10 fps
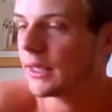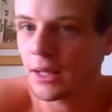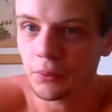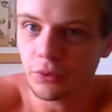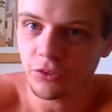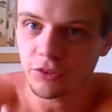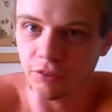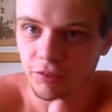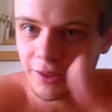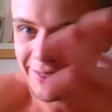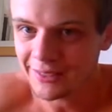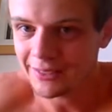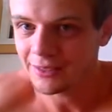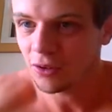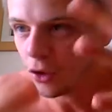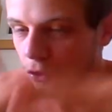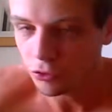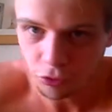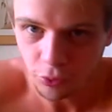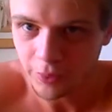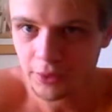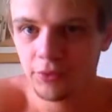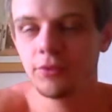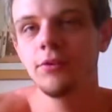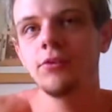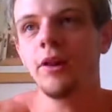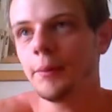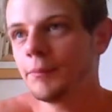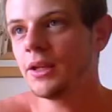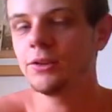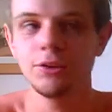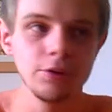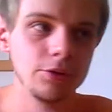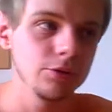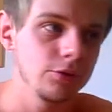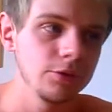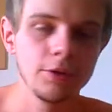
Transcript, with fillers: get all the stuff that I need onto it, like pictures,